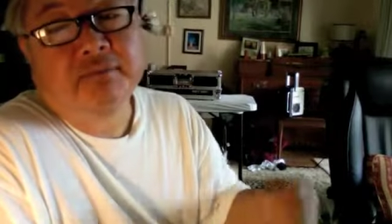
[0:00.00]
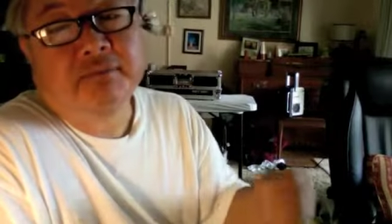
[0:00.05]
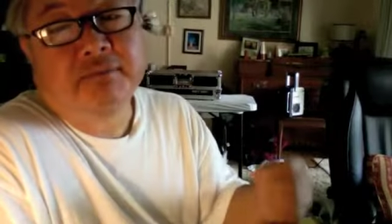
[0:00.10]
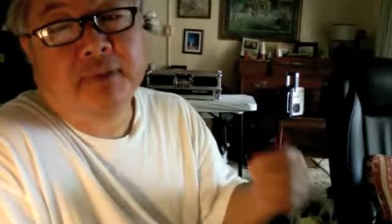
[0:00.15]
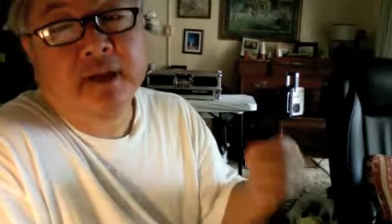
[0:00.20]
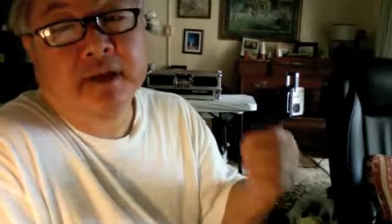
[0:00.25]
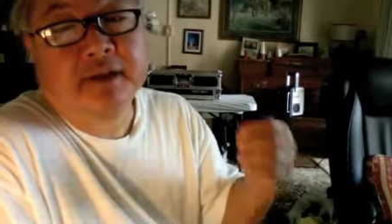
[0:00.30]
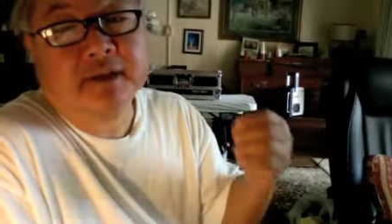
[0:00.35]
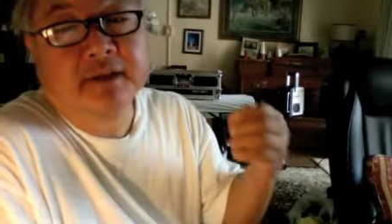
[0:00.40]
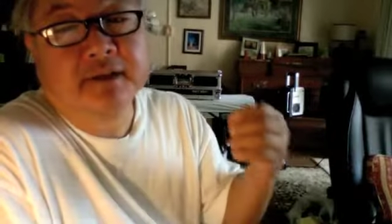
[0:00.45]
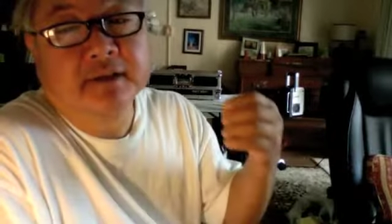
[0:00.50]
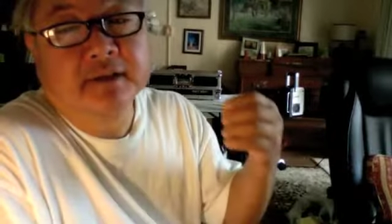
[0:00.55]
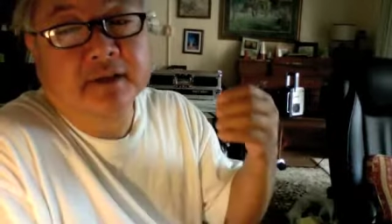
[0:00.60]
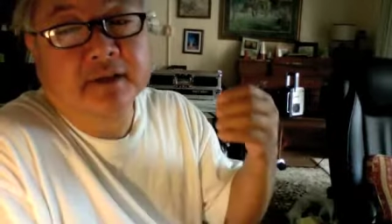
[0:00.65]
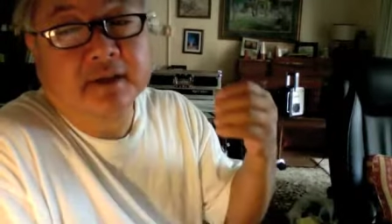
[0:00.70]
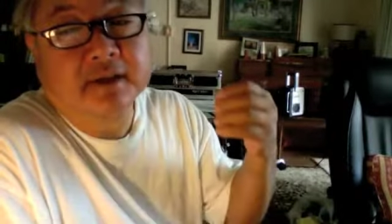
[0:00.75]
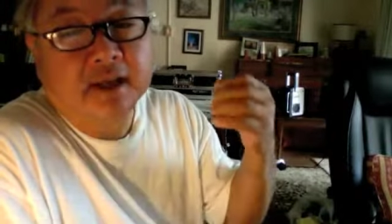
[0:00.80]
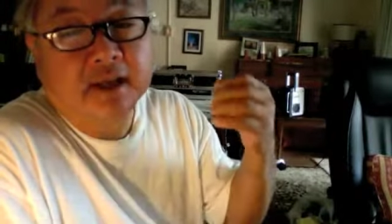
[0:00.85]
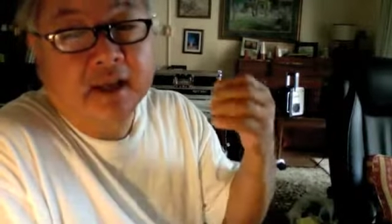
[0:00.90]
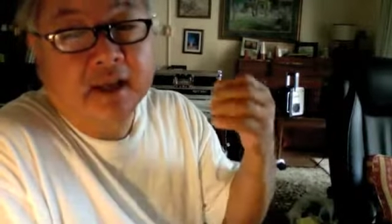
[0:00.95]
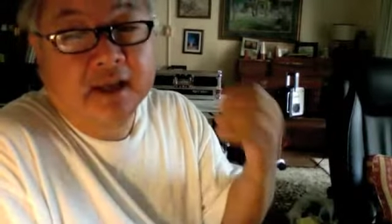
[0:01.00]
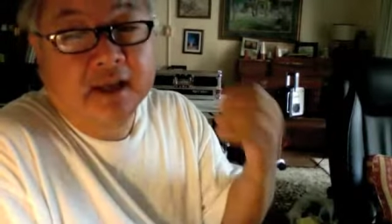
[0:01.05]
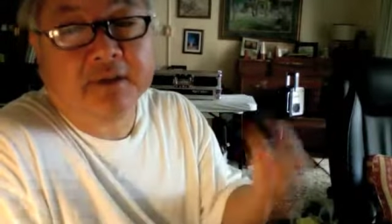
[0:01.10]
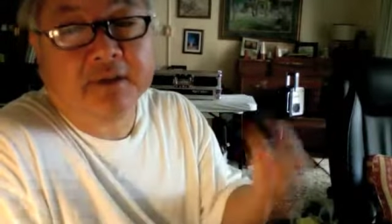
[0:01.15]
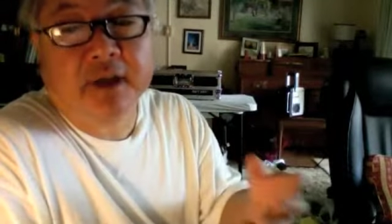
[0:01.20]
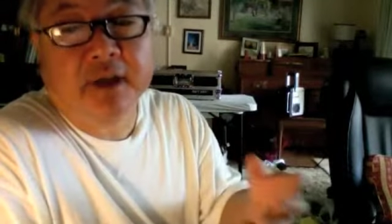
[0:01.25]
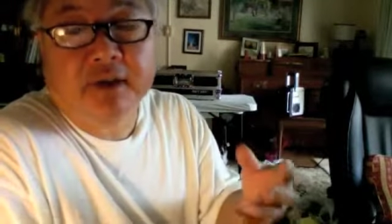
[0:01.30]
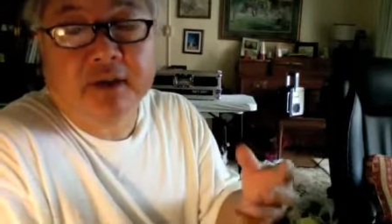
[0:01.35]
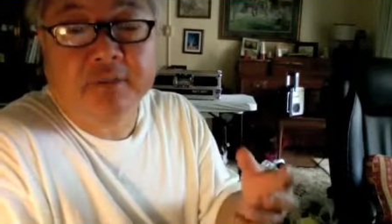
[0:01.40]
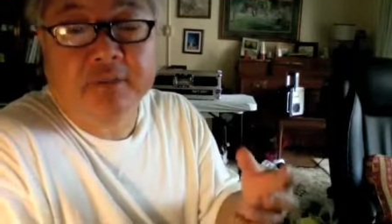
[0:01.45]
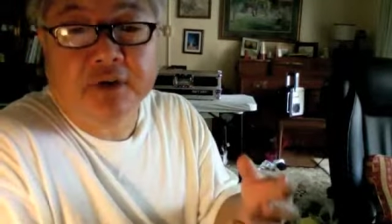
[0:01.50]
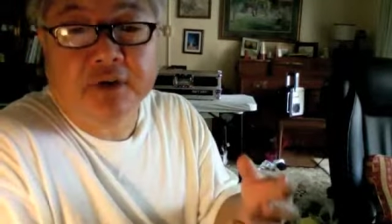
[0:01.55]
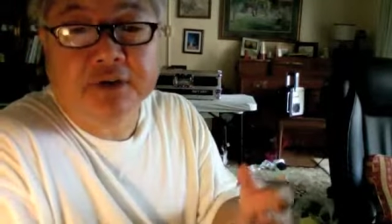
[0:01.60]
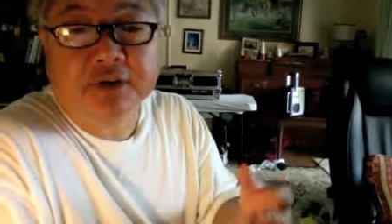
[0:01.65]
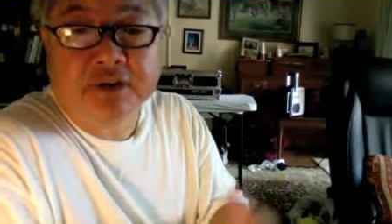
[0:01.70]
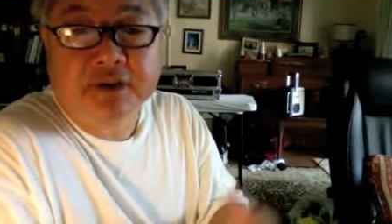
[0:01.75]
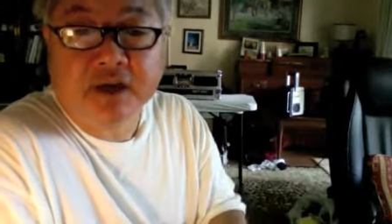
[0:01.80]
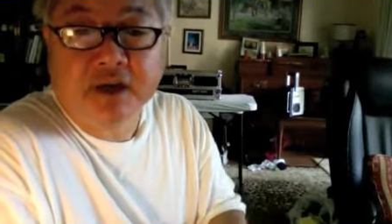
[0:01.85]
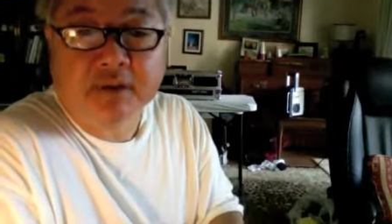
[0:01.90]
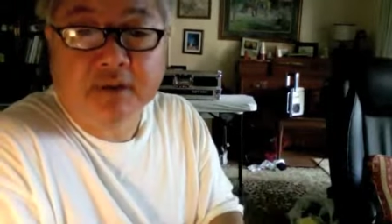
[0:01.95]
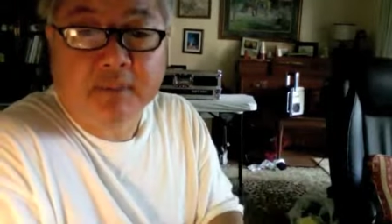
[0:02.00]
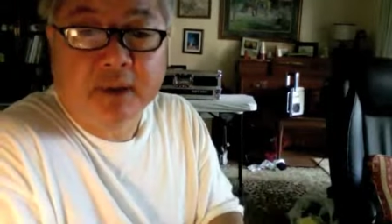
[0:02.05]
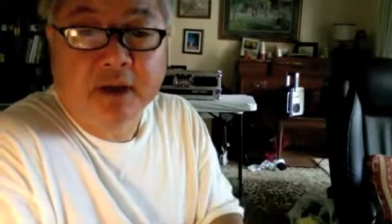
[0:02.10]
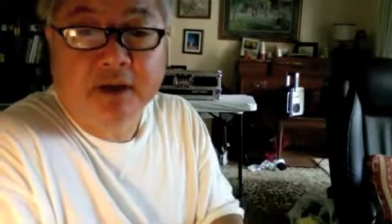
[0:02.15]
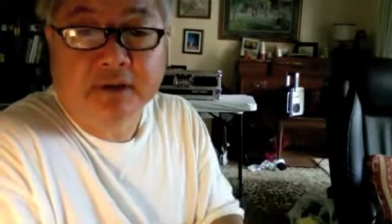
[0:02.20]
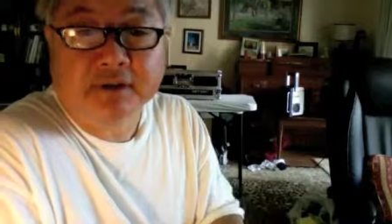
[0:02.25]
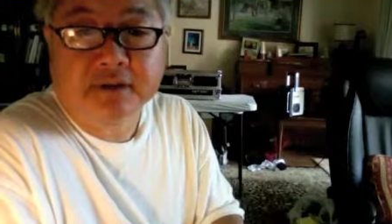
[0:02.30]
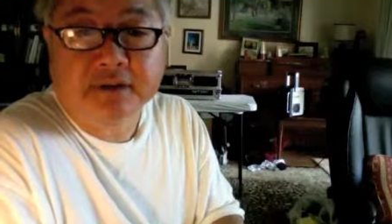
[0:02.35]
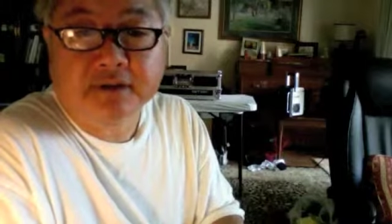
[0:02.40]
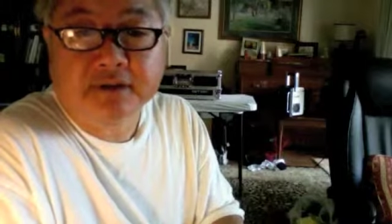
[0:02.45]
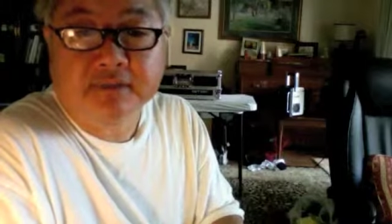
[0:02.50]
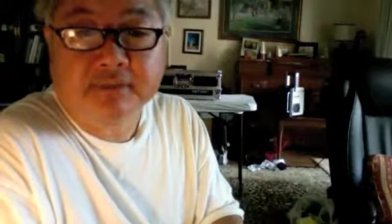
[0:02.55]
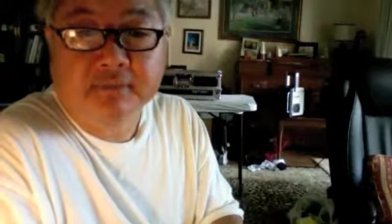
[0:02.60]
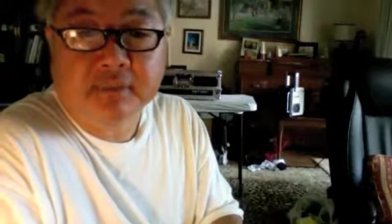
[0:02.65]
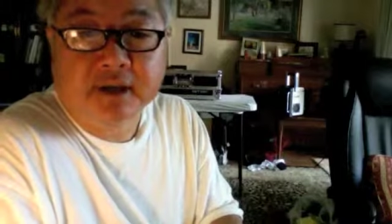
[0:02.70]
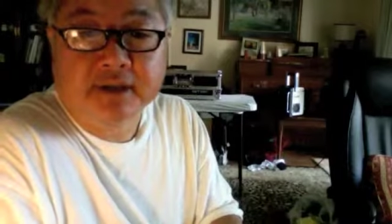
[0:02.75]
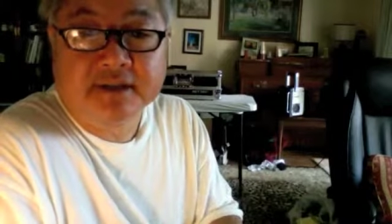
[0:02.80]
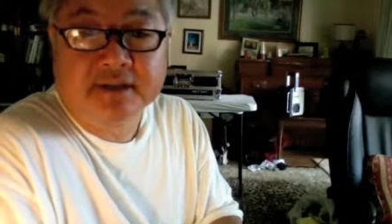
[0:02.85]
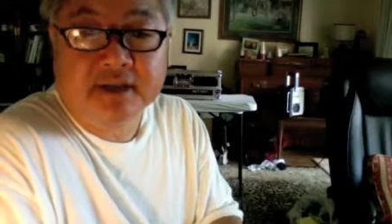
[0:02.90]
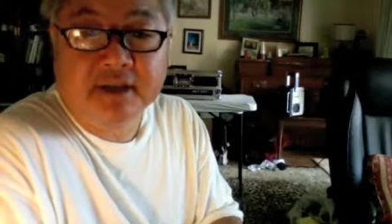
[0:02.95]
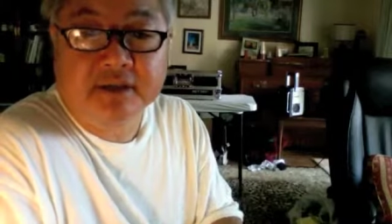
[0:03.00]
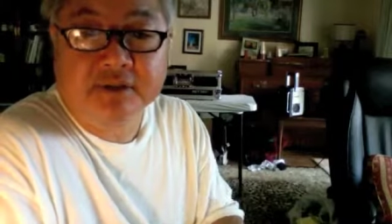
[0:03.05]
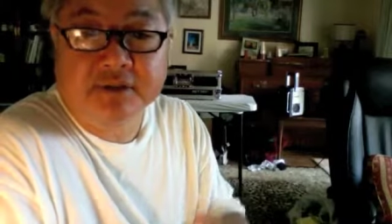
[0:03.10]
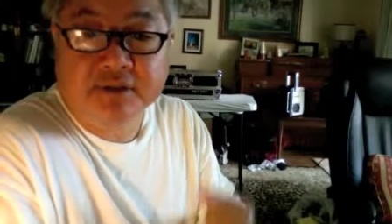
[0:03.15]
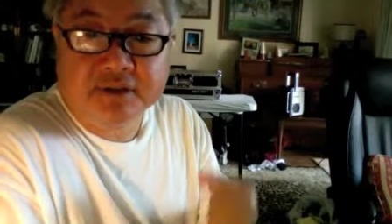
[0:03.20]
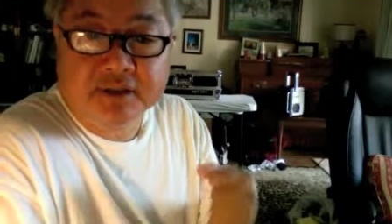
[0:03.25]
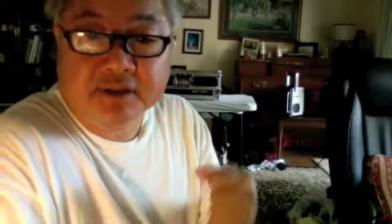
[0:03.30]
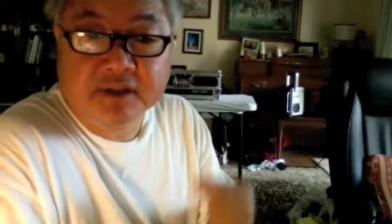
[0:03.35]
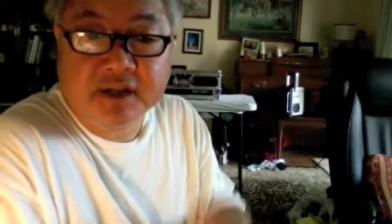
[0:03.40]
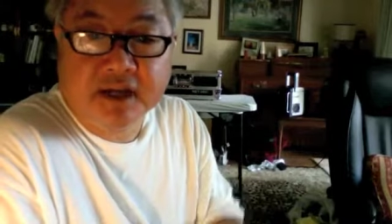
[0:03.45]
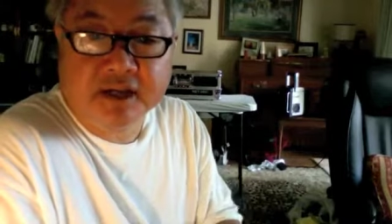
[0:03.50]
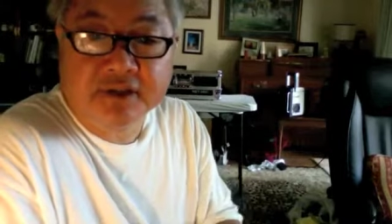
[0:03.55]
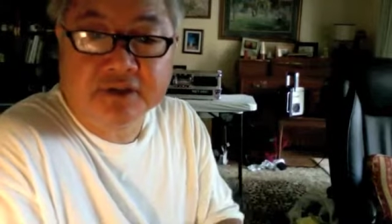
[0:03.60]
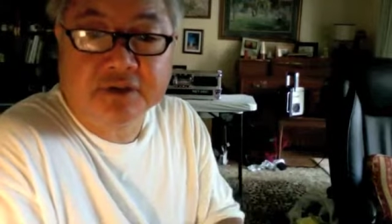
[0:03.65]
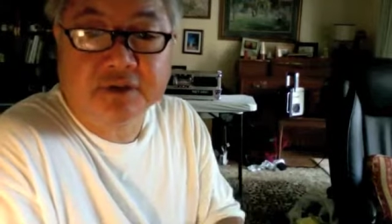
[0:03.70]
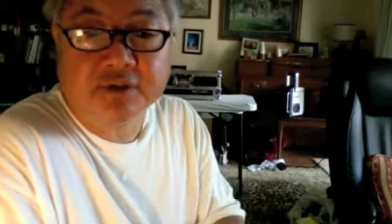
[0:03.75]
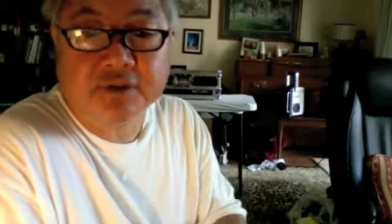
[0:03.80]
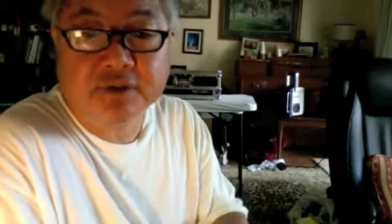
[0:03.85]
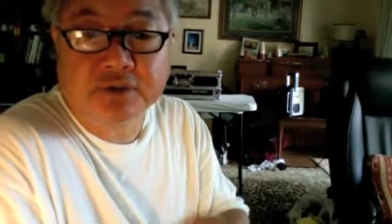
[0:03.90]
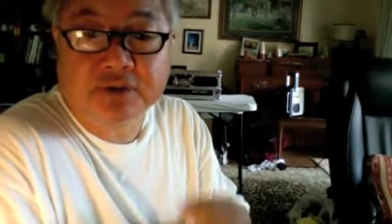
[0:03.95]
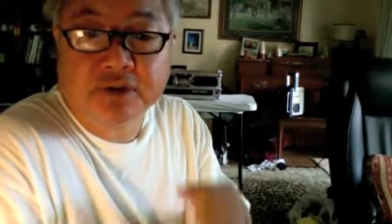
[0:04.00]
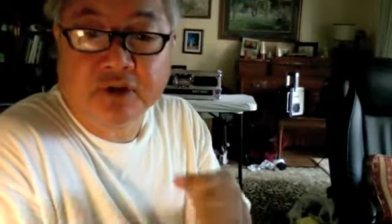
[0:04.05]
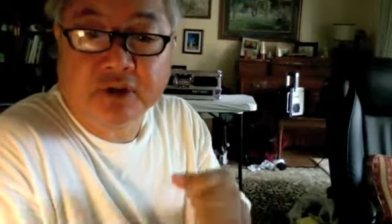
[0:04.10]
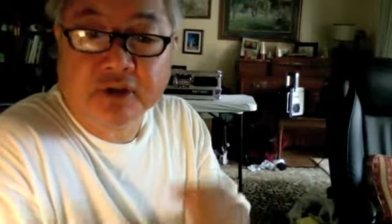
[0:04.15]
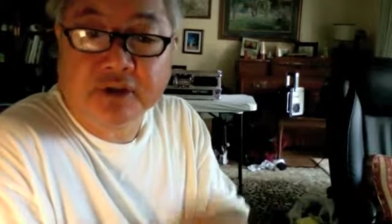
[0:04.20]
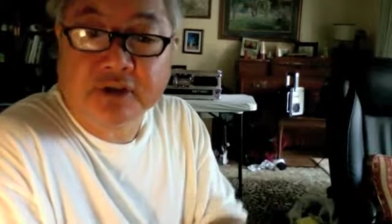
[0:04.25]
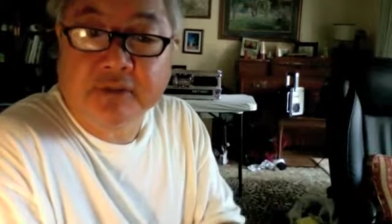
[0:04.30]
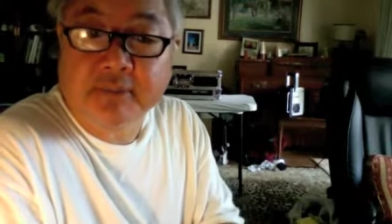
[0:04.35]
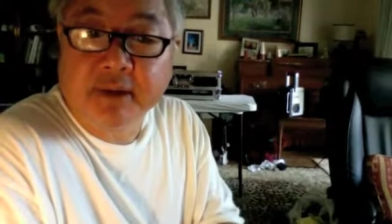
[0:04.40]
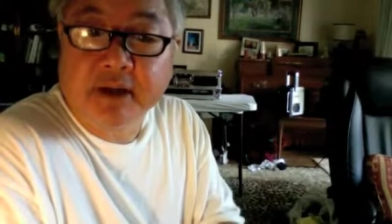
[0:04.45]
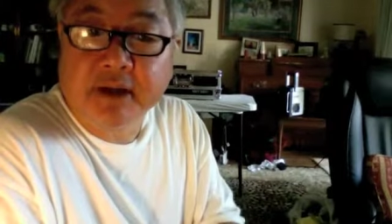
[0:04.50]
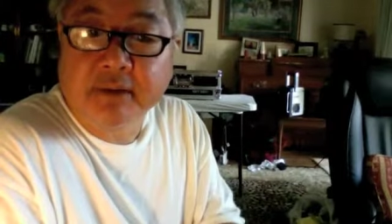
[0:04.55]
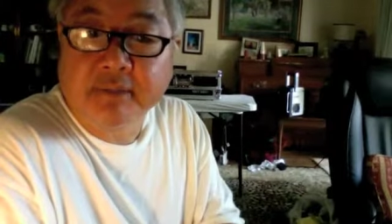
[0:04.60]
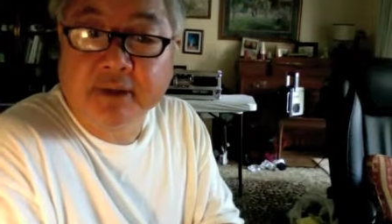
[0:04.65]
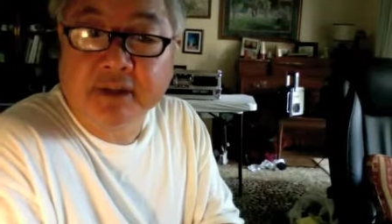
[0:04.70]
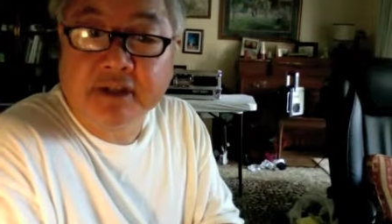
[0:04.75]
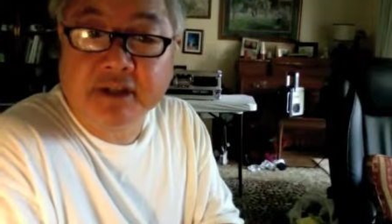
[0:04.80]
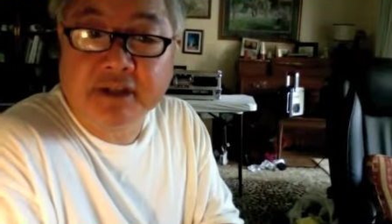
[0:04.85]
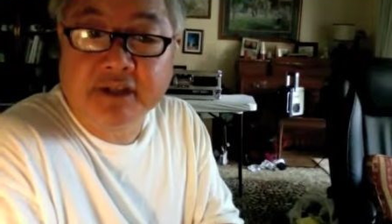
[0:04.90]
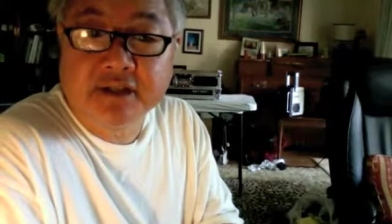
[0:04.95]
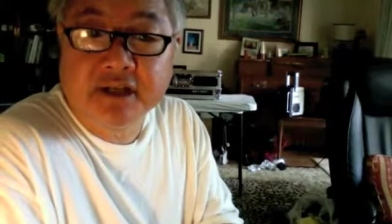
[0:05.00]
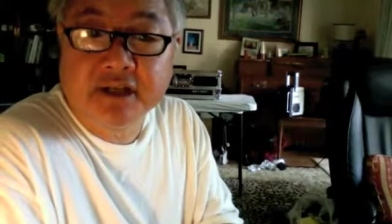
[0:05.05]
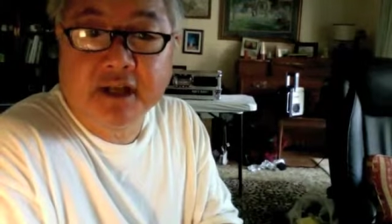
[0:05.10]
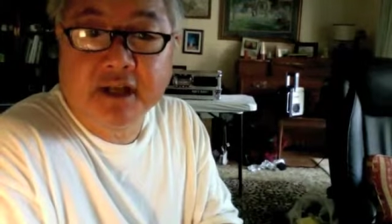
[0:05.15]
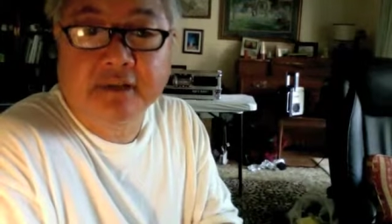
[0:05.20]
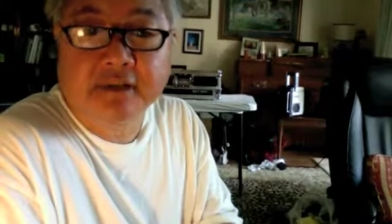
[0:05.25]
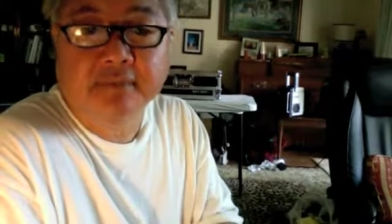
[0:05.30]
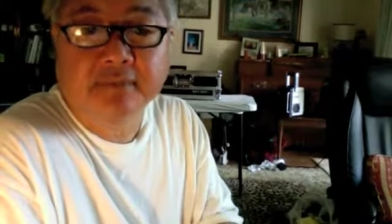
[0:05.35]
But anyway, I'm going to talk about my son who's in high school. He's learning to become a DJ.